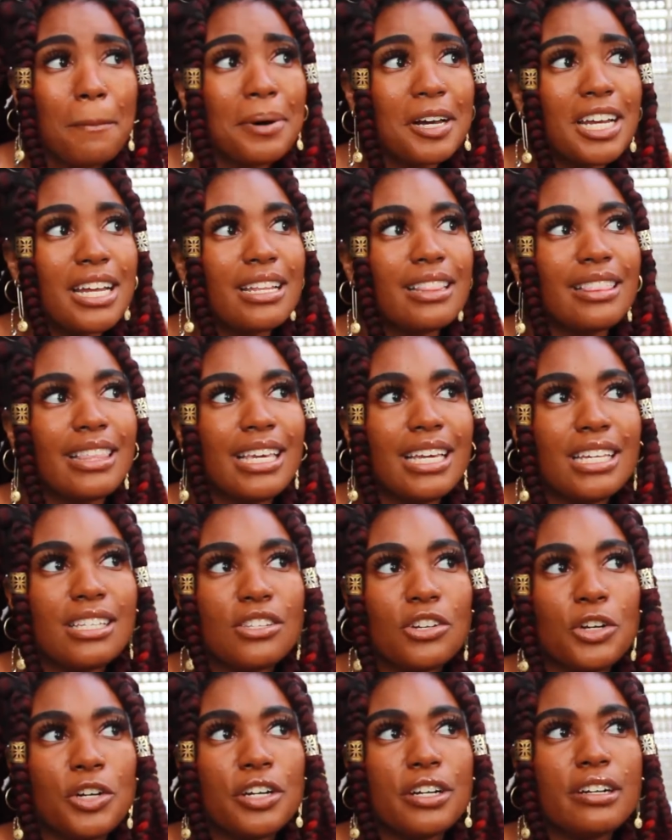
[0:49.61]
but
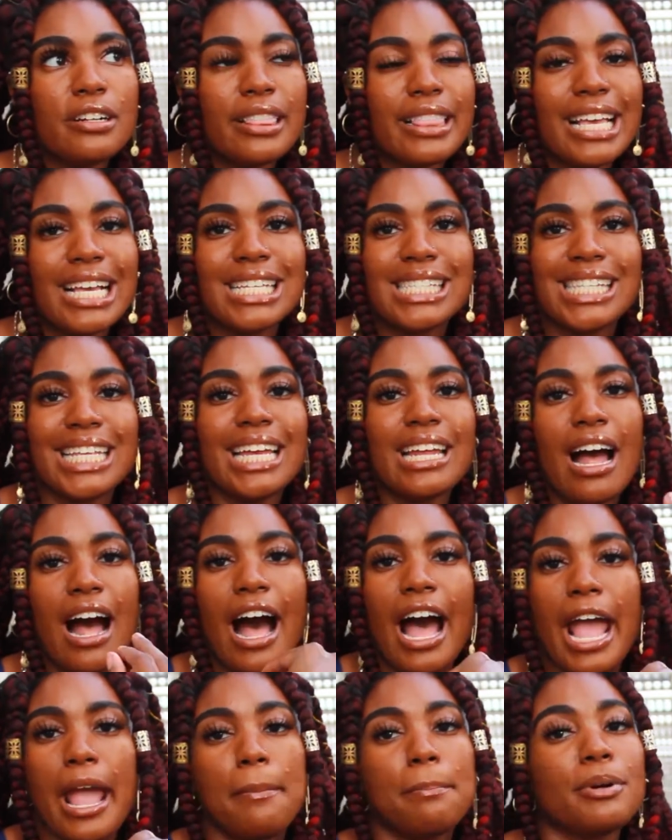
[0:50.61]
these are things that
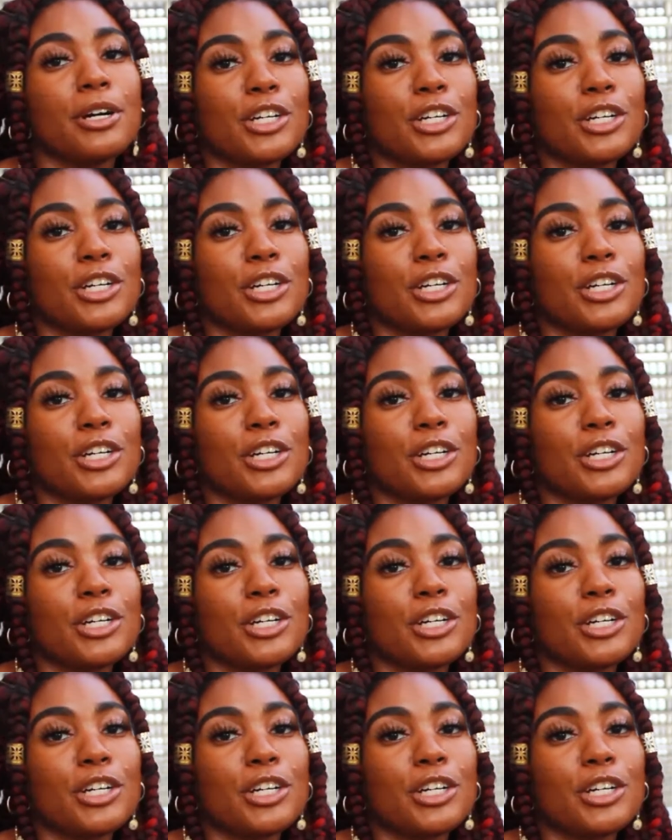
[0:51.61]
I